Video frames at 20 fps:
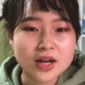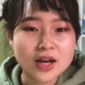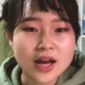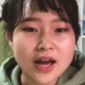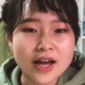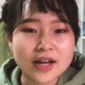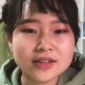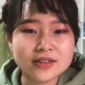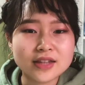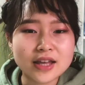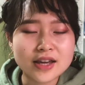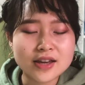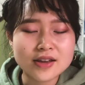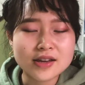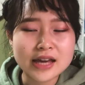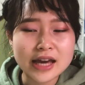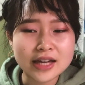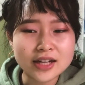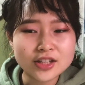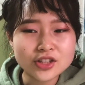And they
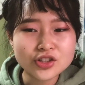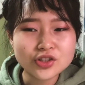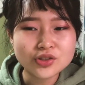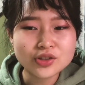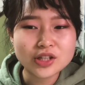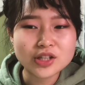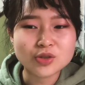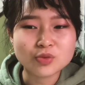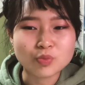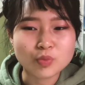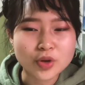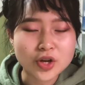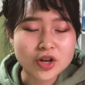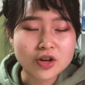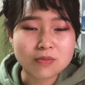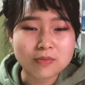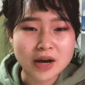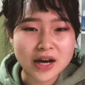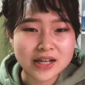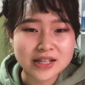get into this weird
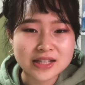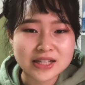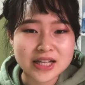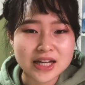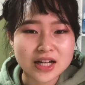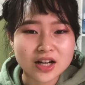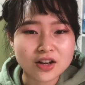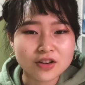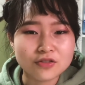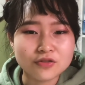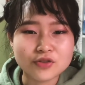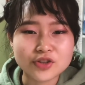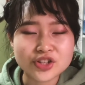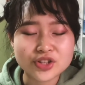mindset of